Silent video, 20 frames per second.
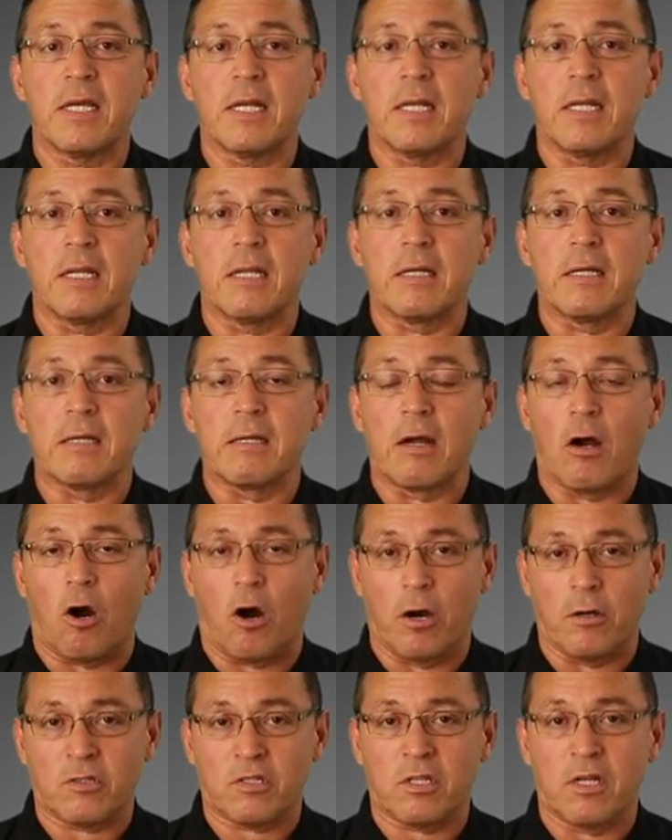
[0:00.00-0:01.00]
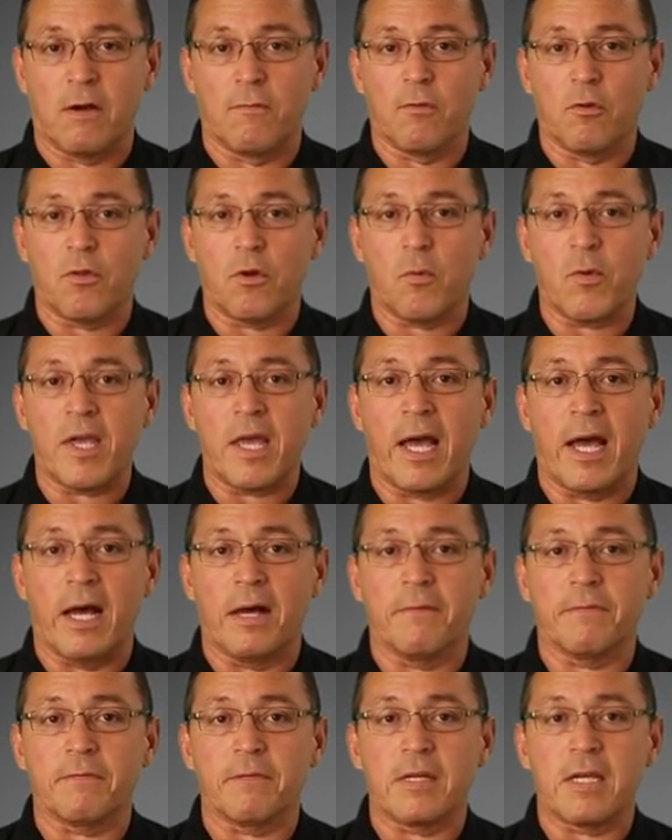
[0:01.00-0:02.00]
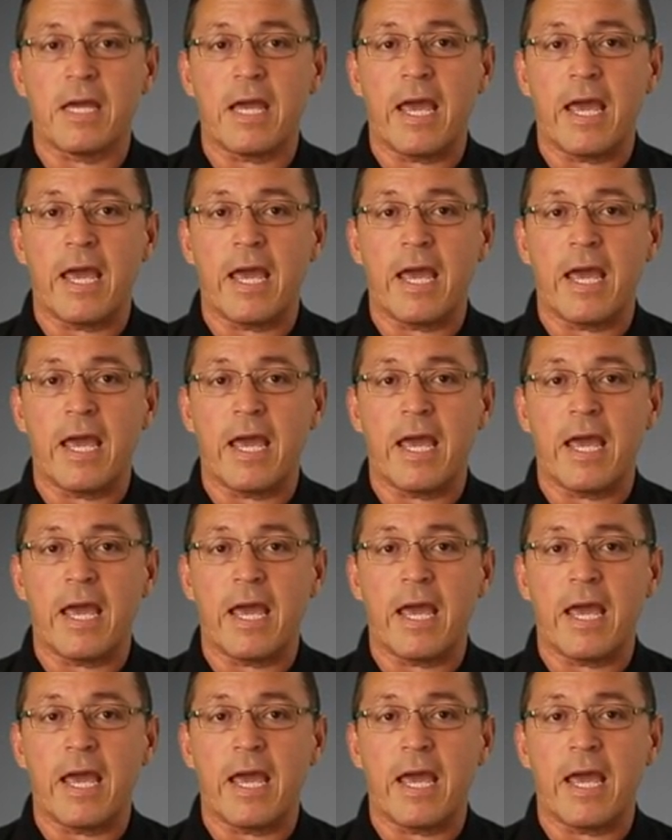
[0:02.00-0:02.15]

that are several that we have,